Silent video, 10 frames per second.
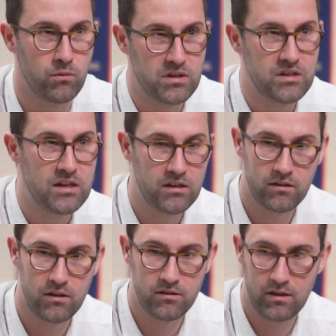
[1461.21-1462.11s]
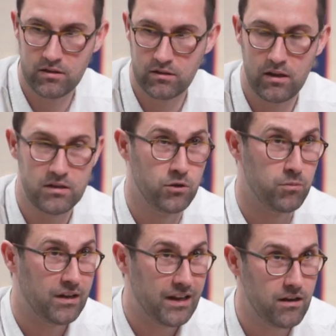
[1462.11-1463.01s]
we see it as an
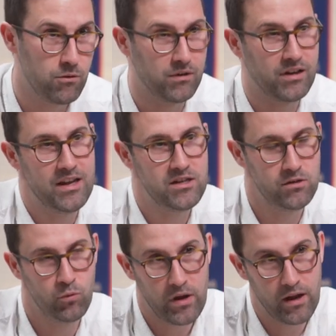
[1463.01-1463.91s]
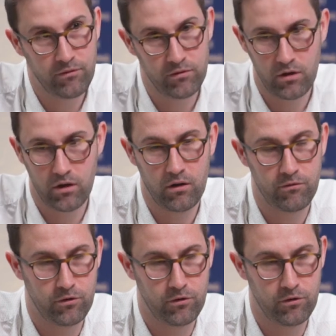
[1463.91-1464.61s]
obligation we have